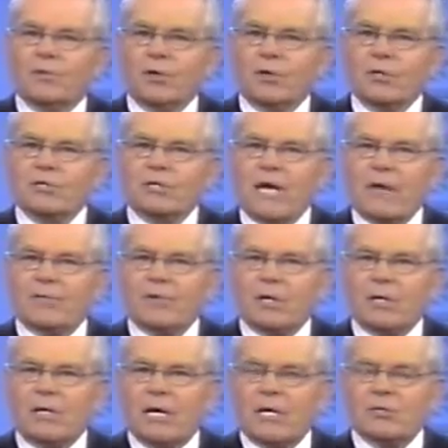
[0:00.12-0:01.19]
First, the
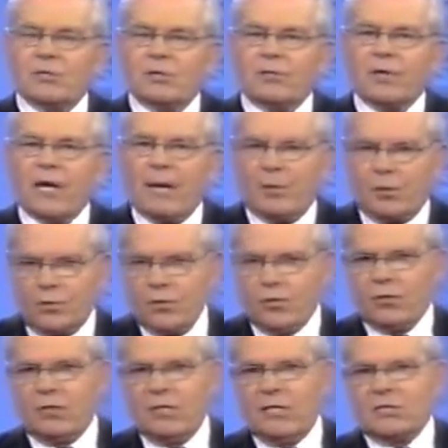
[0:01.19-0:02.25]
African nation of
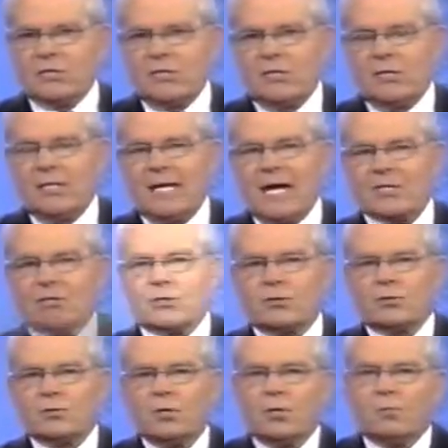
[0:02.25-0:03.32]
Cameroon is in
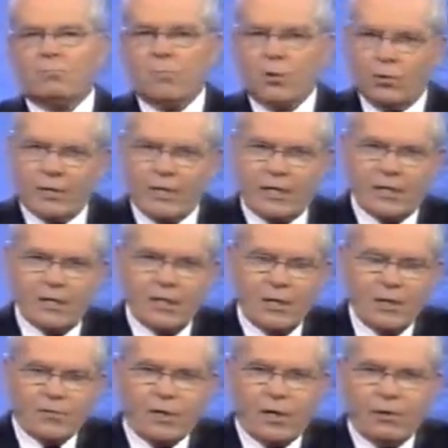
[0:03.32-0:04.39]
national mourning
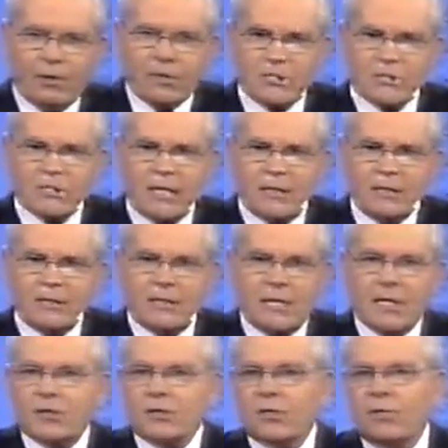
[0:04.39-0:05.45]
following the sudden
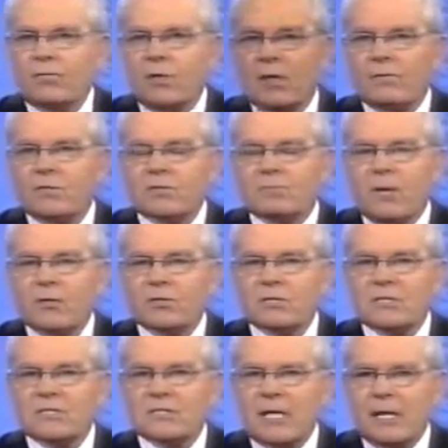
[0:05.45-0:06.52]
death of one of its
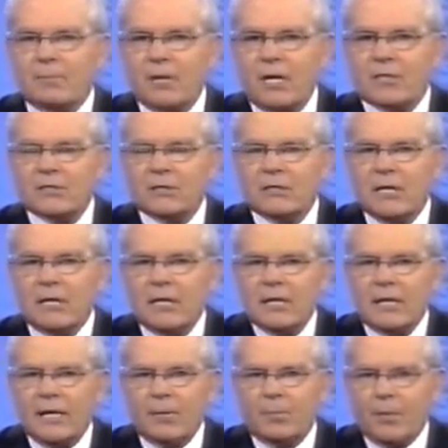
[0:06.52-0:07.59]
most celebrated
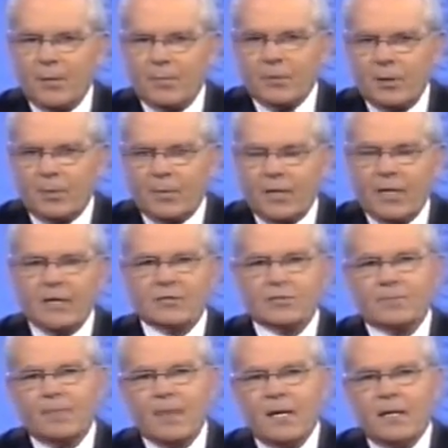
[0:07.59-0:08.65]
and popular
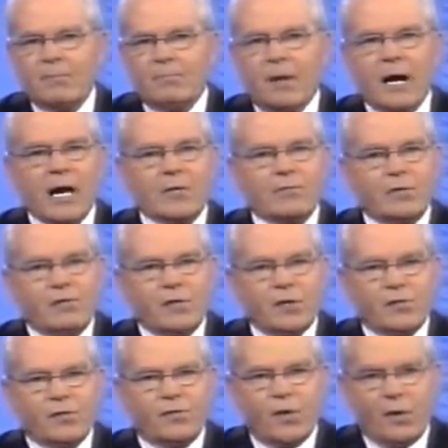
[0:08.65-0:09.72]
players. Mark
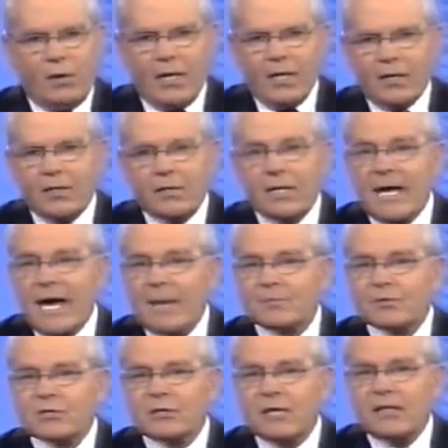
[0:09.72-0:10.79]
Vivian Foé
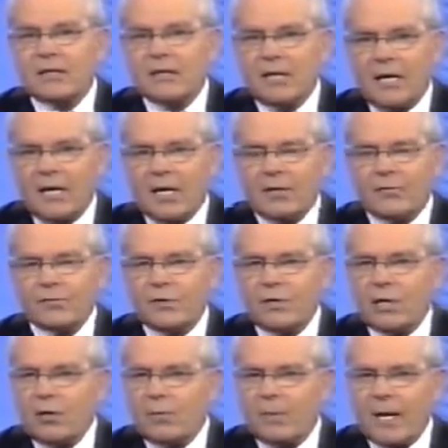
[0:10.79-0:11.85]
collapsed and died for
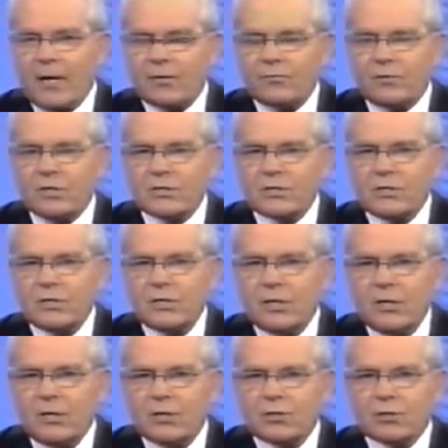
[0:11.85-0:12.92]
no apparent reason
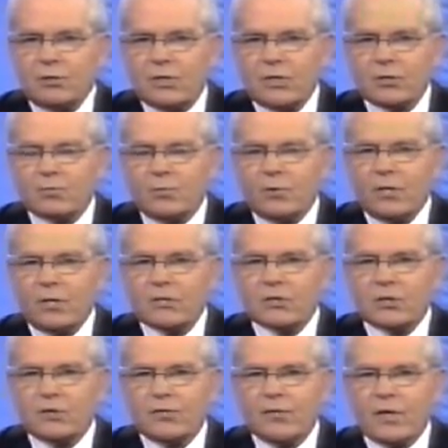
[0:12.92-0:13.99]
during this
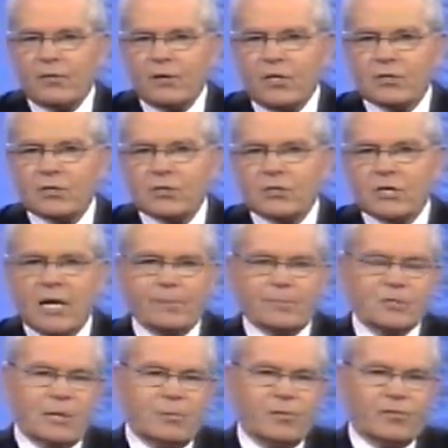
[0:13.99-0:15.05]
morning's Confederations
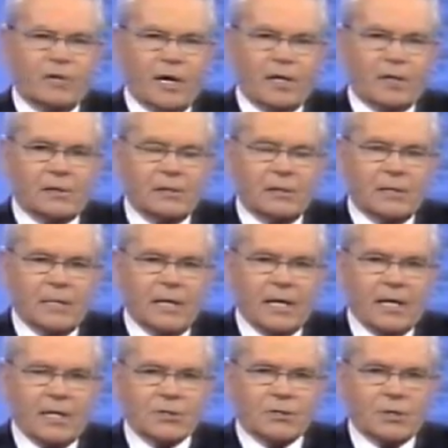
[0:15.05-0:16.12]
Cup semi-final
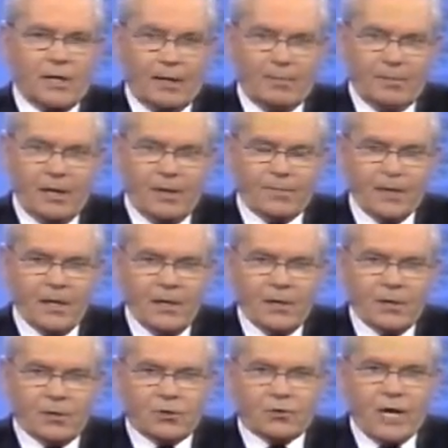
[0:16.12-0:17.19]
against Colombia.
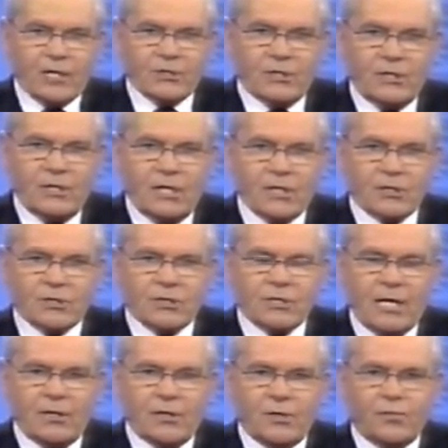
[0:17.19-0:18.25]
The tragedy has
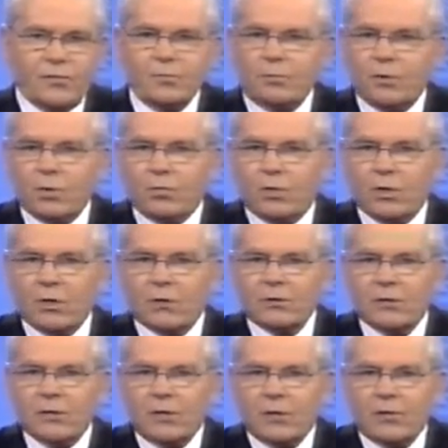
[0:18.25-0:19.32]
stunned the football
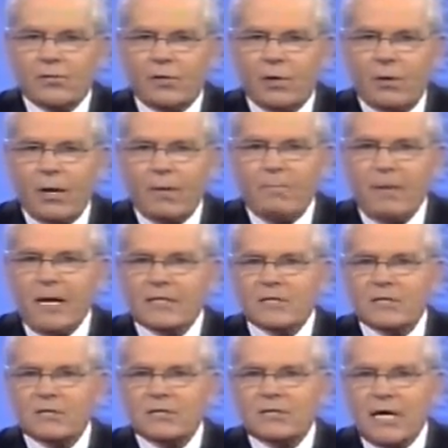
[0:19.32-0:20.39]
world. Foé met
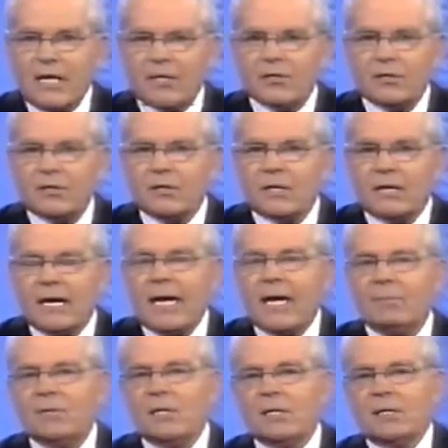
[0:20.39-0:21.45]
his death in the
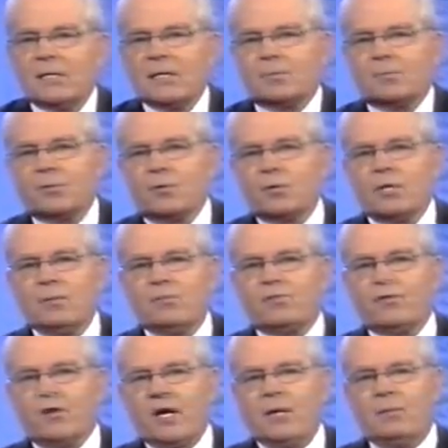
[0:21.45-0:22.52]
game that brought him
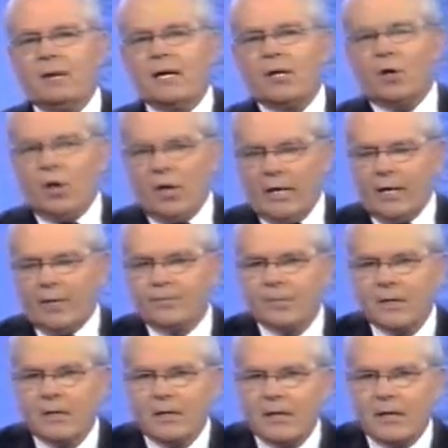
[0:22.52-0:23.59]
fame and honour.
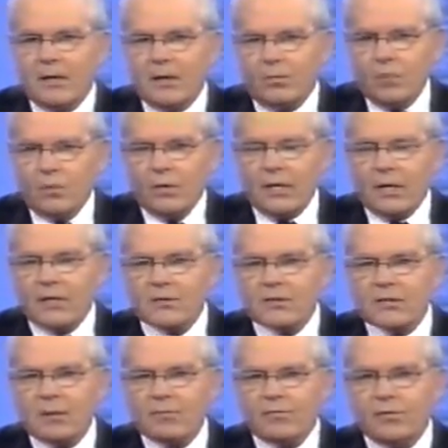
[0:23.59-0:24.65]
And a warning,
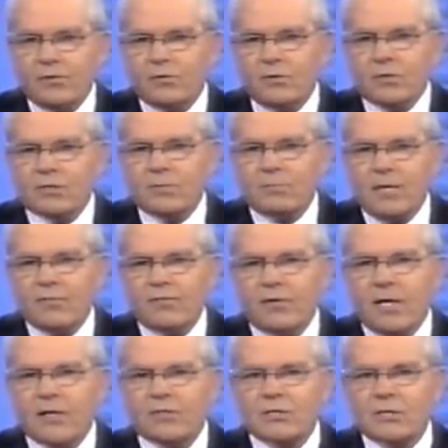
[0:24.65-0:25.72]
some viewers may
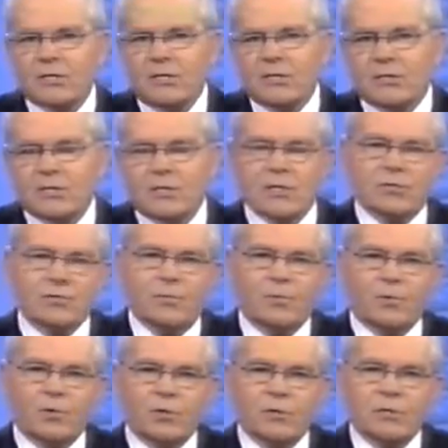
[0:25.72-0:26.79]
find scenes in this
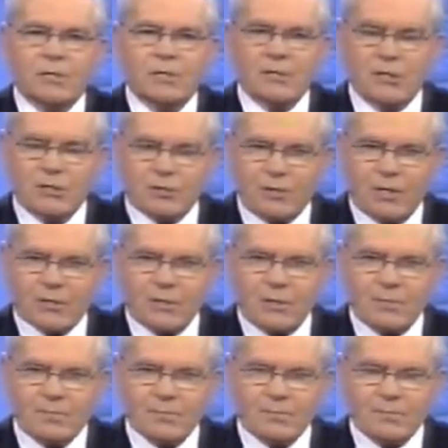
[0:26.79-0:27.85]
report distressing.